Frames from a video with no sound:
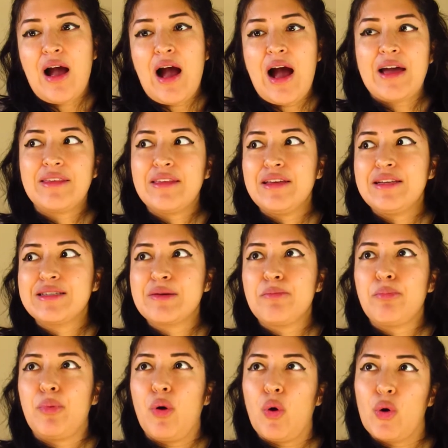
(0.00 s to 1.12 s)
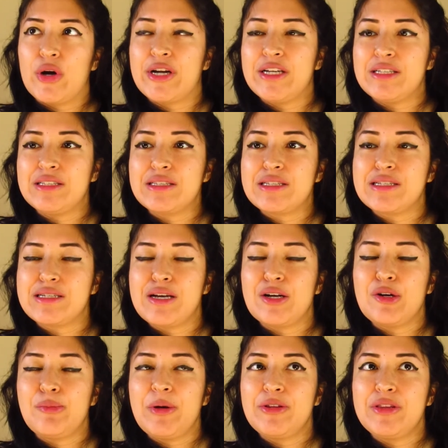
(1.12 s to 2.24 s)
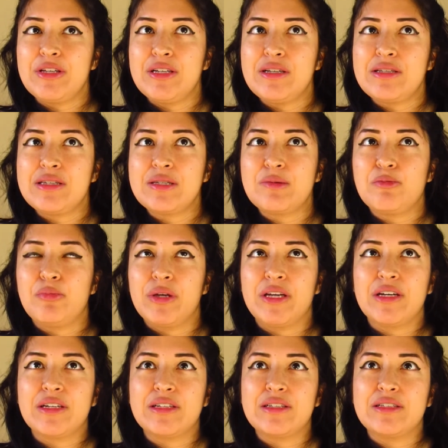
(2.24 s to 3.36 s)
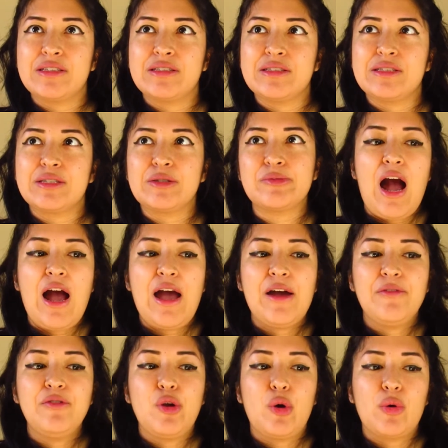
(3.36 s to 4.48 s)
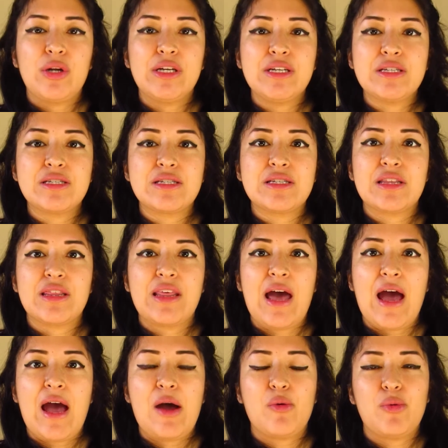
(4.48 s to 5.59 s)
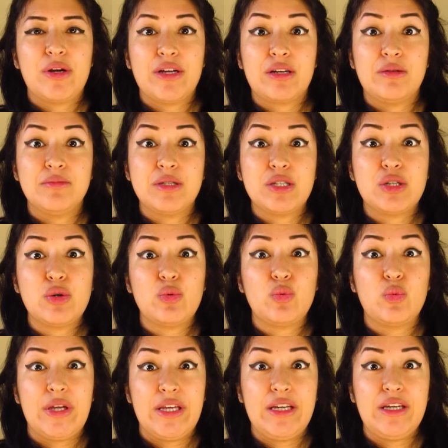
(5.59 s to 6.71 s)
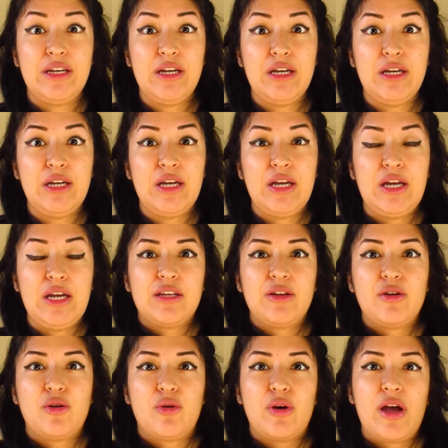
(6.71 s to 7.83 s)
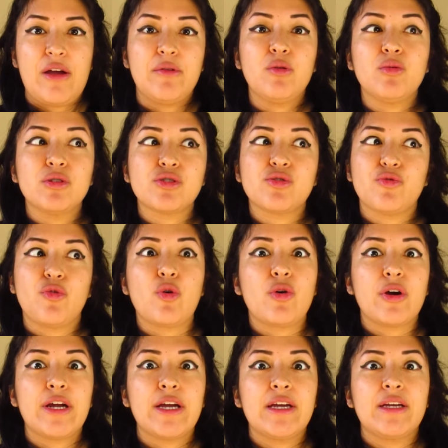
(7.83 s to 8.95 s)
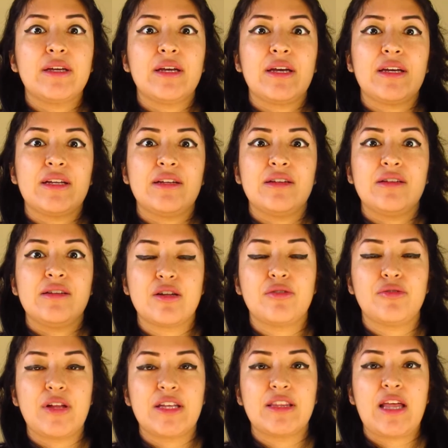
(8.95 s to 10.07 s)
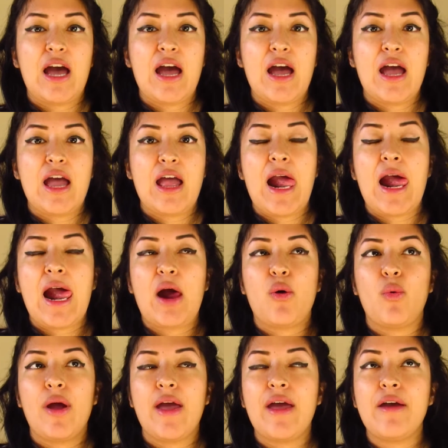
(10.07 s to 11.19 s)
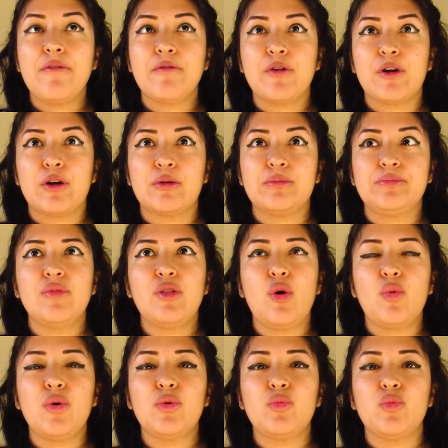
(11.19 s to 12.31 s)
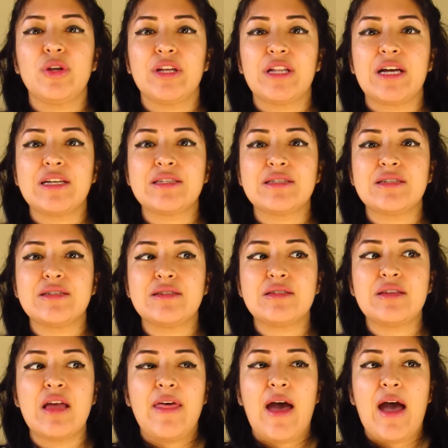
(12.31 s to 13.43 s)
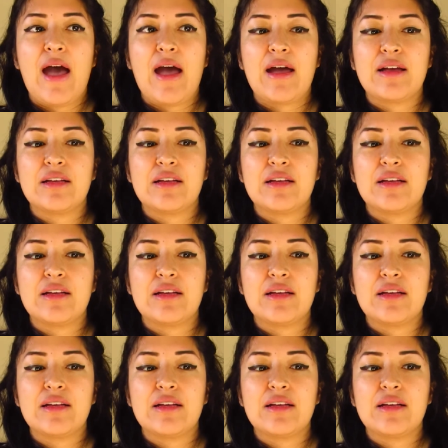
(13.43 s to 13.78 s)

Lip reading: I think it's important to talk about this because I have noticed that when it comes to weed, everyone's for it and stuff like that. However, no one realizes that